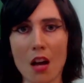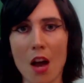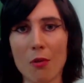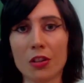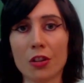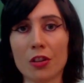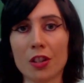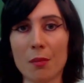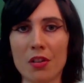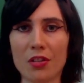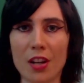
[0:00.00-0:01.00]
I once heard
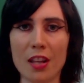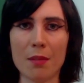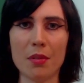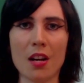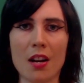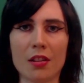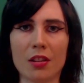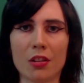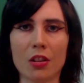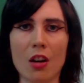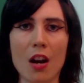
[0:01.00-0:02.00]
someone say that because
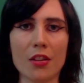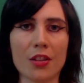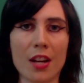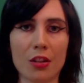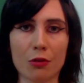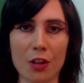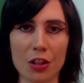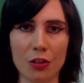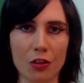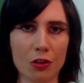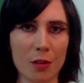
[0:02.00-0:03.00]
there are laws against
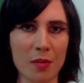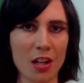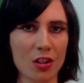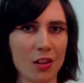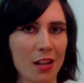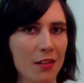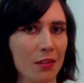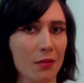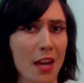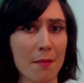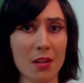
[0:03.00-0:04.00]
racial discrimination, then
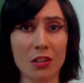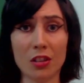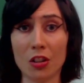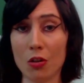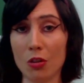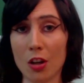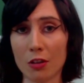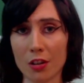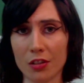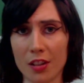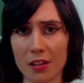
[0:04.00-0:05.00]
that means it no longer
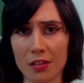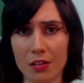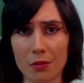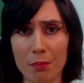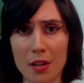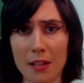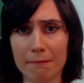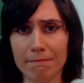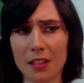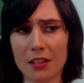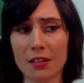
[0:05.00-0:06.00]
exists. But
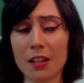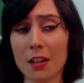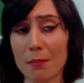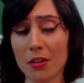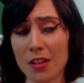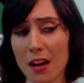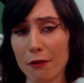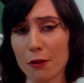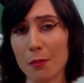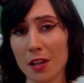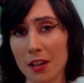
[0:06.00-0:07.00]
let's think about that
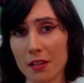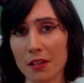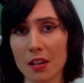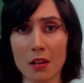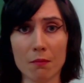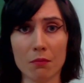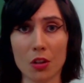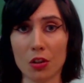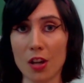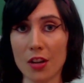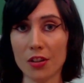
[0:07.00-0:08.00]
for a minute.
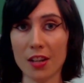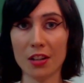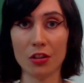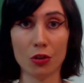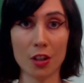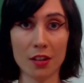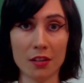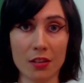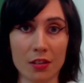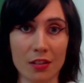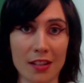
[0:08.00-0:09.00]
There are laws against
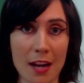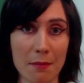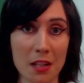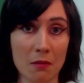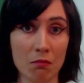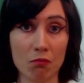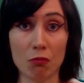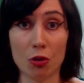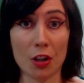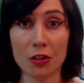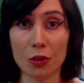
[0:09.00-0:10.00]
drugs. Does that mean
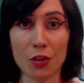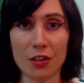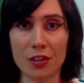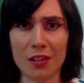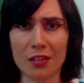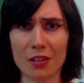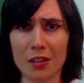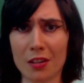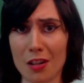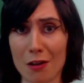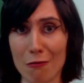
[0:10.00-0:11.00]
drugs don't exist?
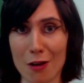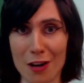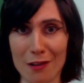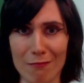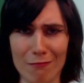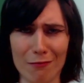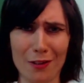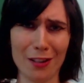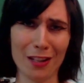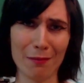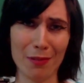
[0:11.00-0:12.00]
What,
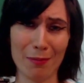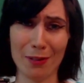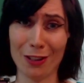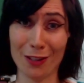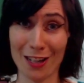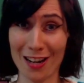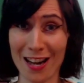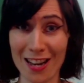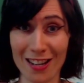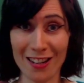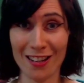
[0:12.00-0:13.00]
you think people don't get high?